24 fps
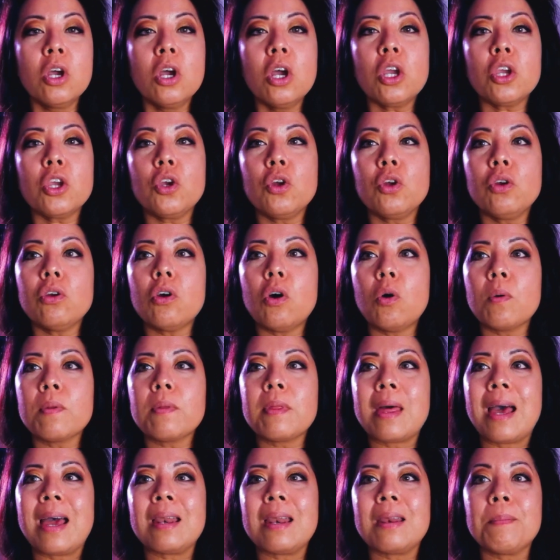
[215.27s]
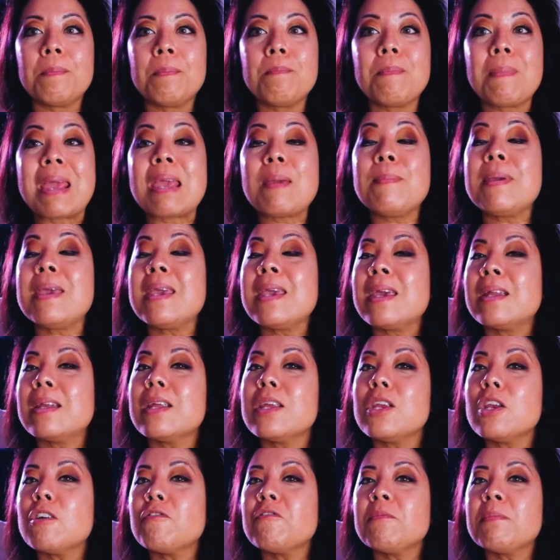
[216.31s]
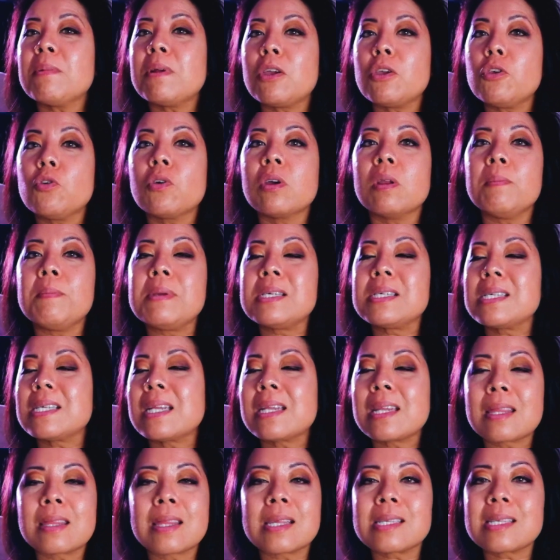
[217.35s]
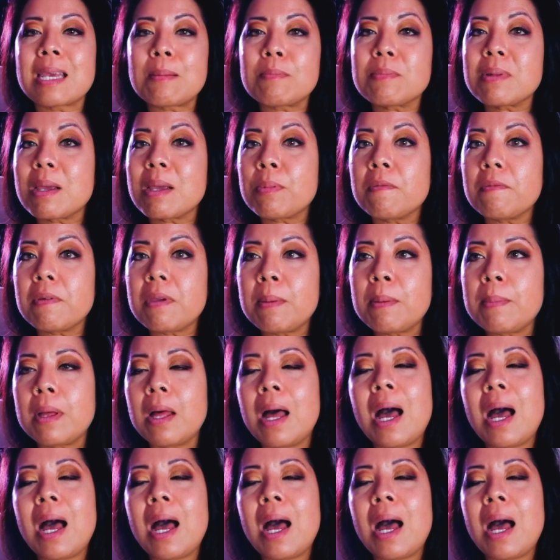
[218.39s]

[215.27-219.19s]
You know that maybe in a year from now, you could be sending the same type of email.